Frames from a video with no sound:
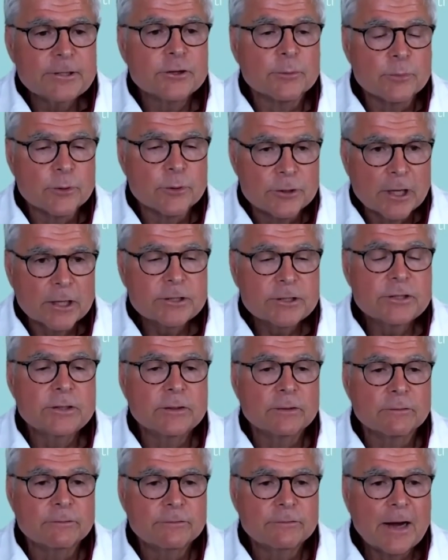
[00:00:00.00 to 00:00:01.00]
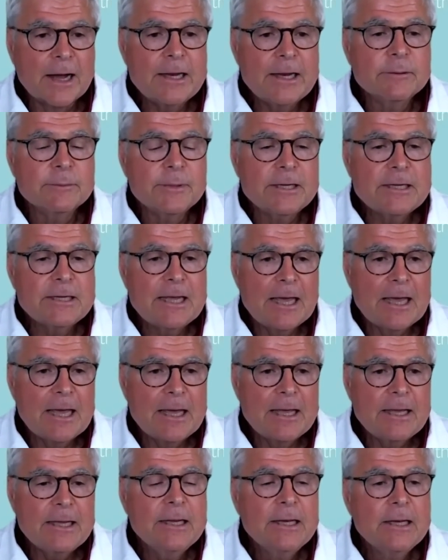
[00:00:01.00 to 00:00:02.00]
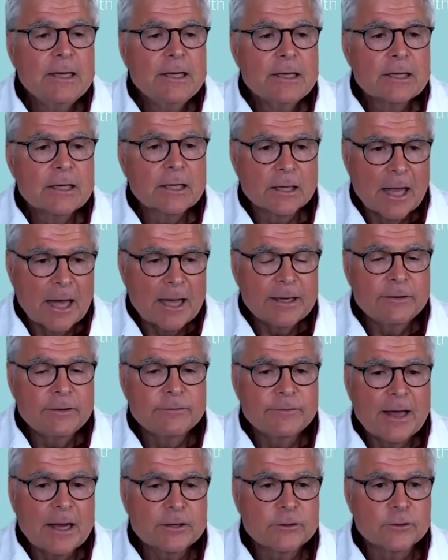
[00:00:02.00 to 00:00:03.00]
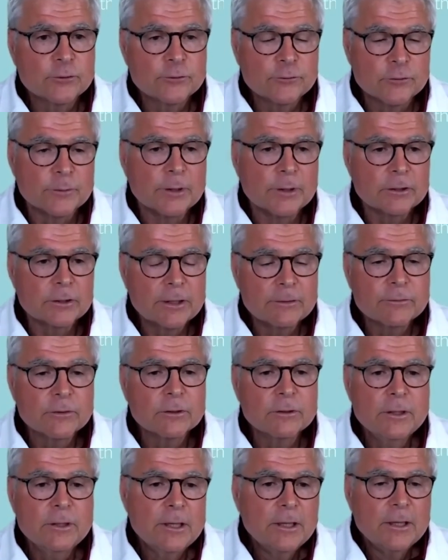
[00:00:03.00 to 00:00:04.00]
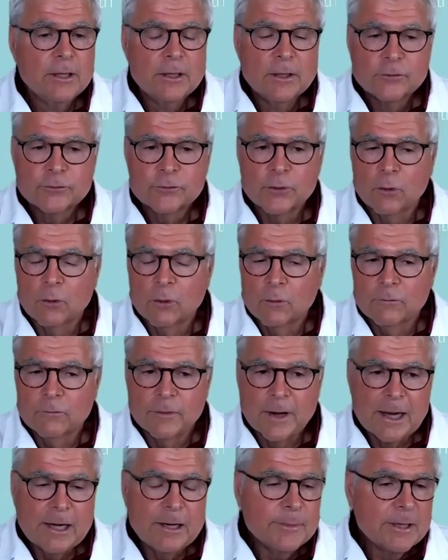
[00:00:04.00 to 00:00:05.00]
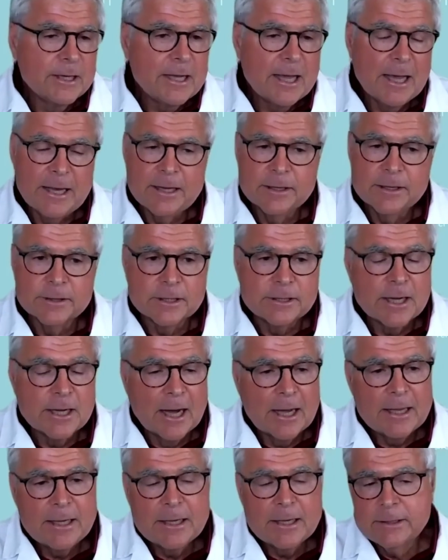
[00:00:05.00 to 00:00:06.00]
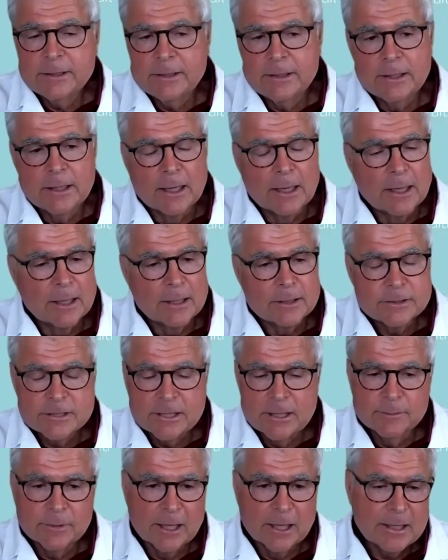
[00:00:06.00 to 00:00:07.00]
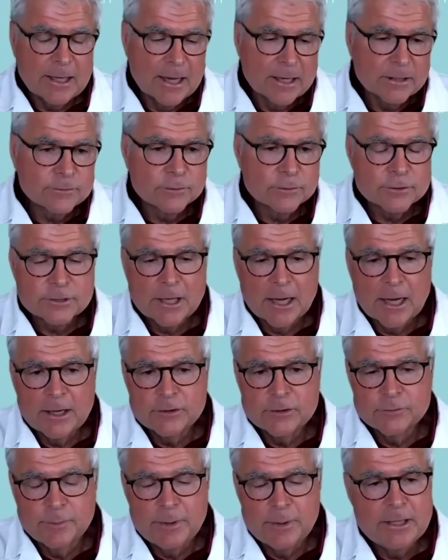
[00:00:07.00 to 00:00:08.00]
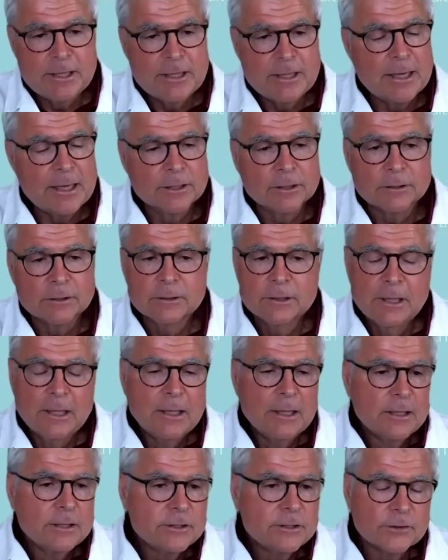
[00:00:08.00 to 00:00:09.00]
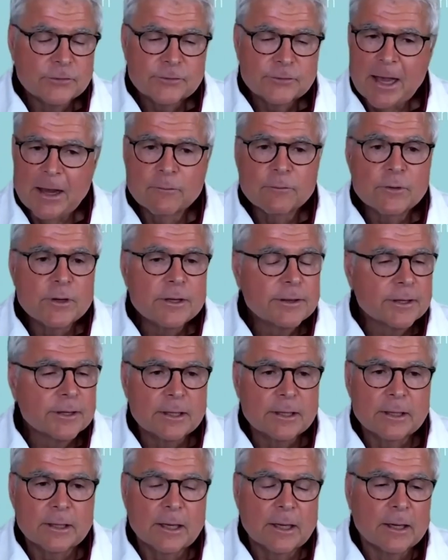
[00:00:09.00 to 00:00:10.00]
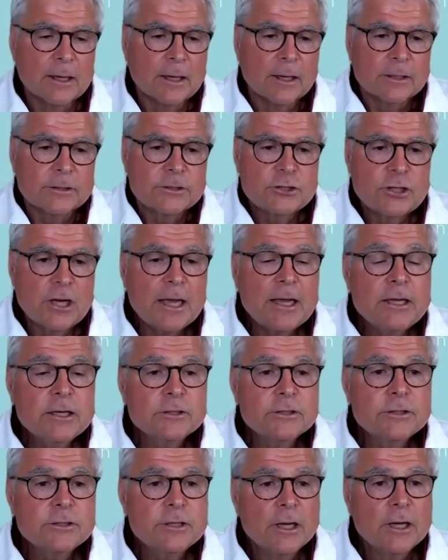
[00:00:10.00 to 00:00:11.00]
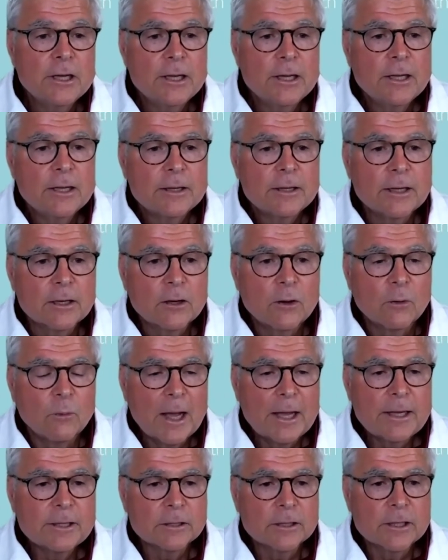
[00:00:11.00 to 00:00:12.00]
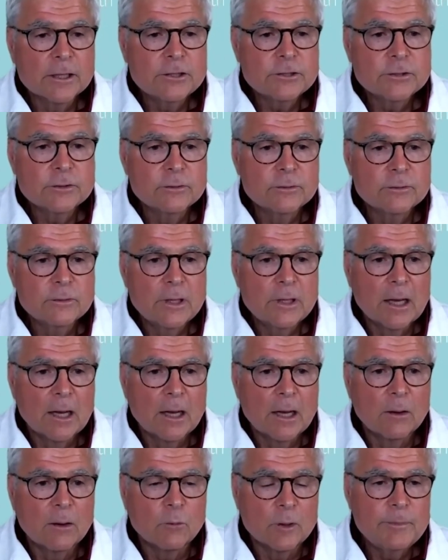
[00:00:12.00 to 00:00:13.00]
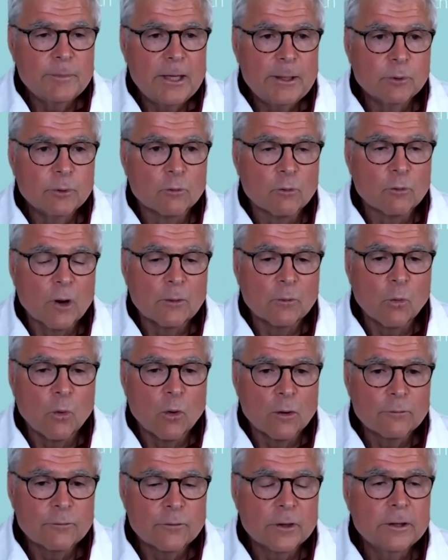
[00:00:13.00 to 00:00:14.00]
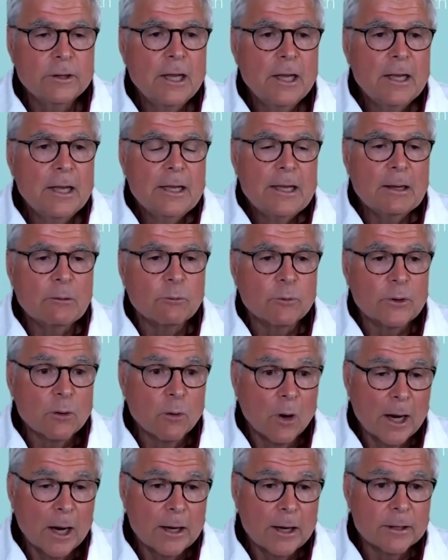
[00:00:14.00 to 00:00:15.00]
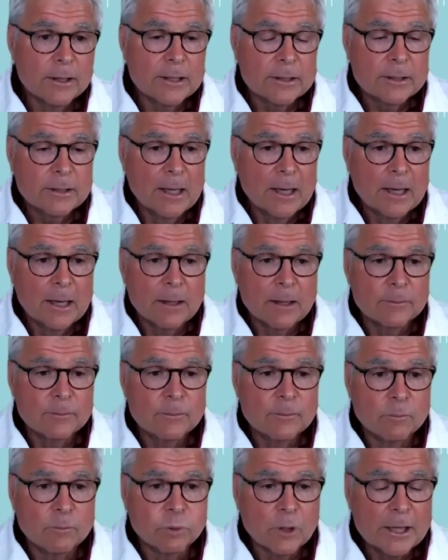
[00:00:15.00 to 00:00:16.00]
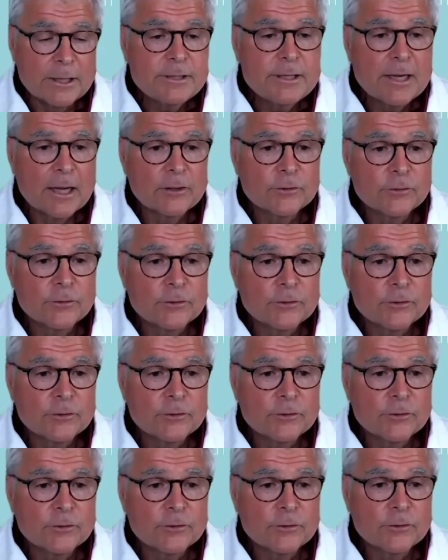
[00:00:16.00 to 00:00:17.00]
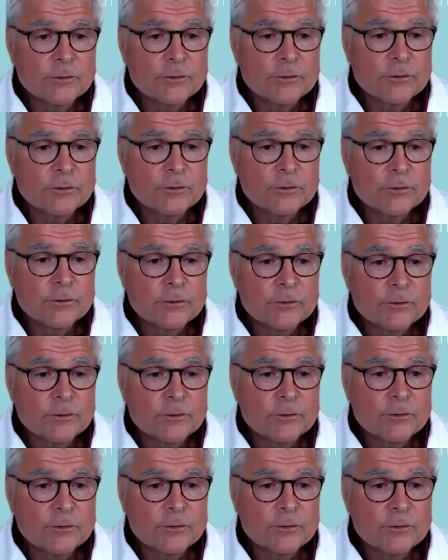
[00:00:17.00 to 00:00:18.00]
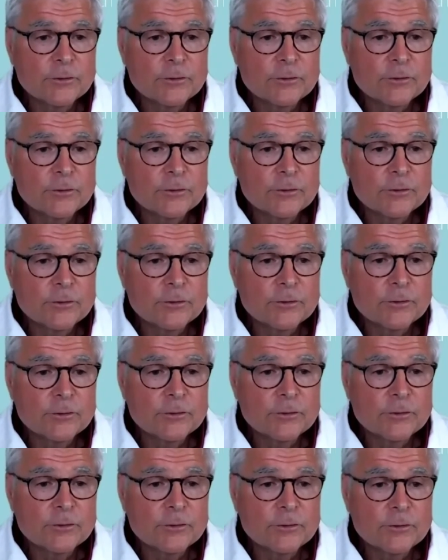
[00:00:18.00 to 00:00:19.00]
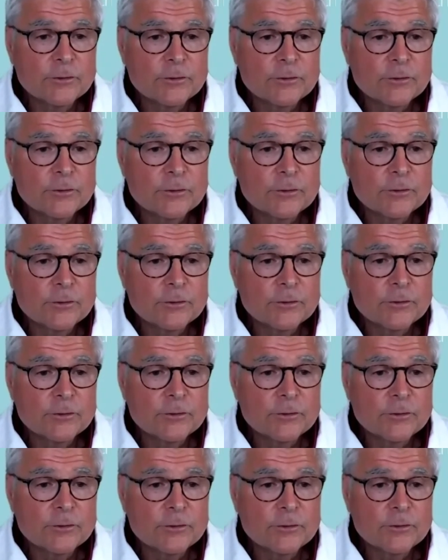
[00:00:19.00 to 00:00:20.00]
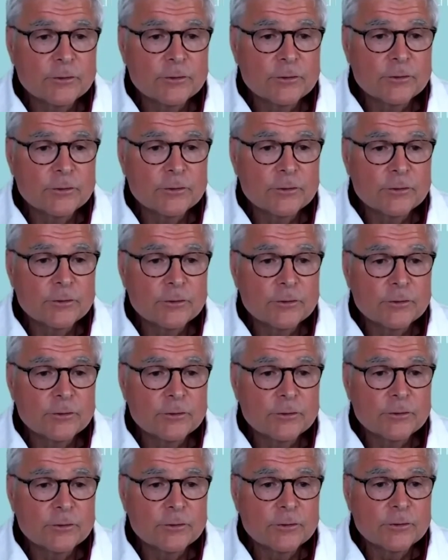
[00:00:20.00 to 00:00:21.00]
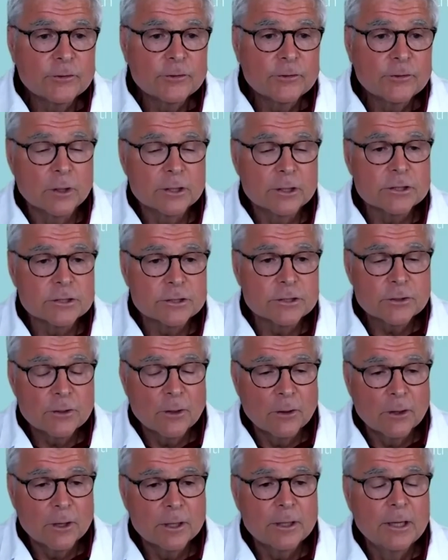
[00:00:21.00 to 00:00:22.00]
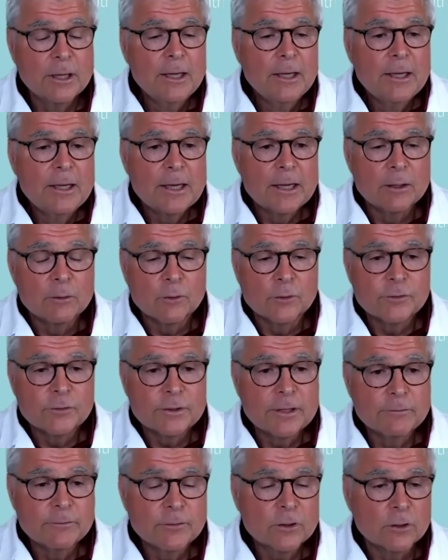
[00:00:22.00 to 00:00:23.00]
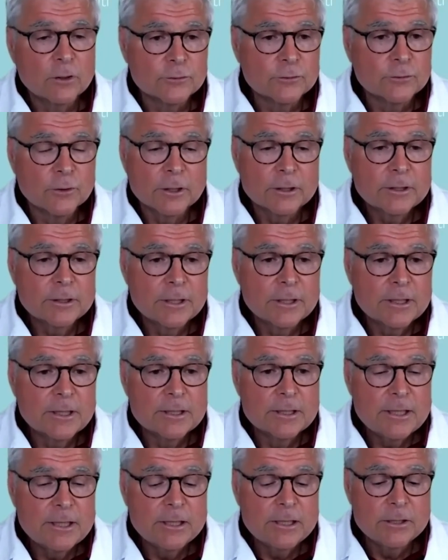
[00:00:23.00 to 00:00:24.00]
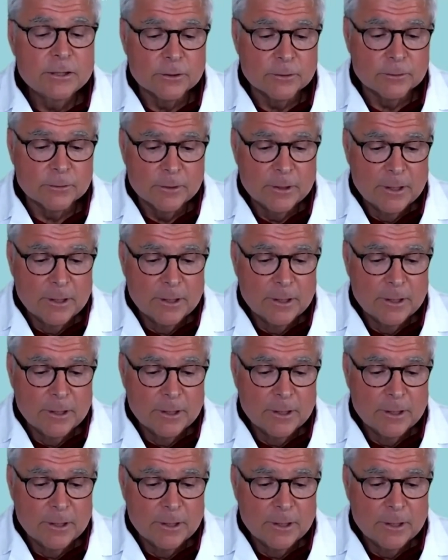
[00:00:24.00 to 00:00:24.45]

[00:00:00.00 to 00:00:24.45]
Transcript: the production of vitamin K clotting factors from the liver. So, vitamin K in the diet, uh, it seemed like exercise, being ill, just everything uh, changed. The coagulation, uh, when people were on warfarin, it required uh, blood tests to make the adjustments in the doses. Uh, and it, it was a, kind of a difficult drug to start, and it was a difficult drug to continue.